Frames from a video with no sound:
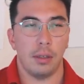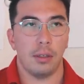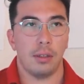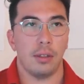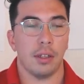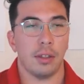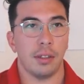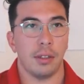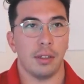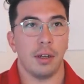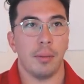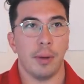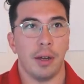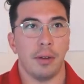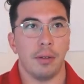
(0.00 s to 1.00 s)
nothing
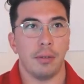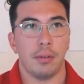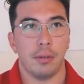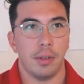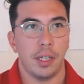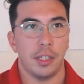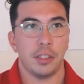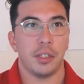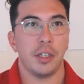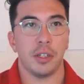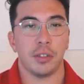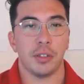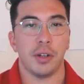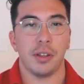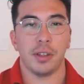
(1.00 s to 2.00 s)
about
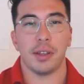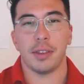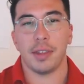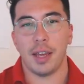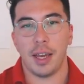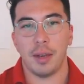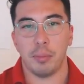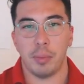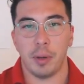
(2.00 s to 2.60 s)
engineers or anything like that,